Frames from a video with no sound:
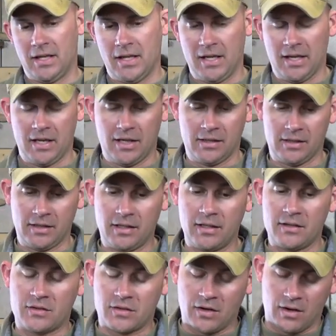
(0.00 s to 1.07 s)
And it
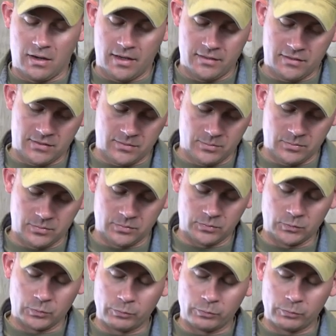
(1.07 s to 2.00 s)
has caught some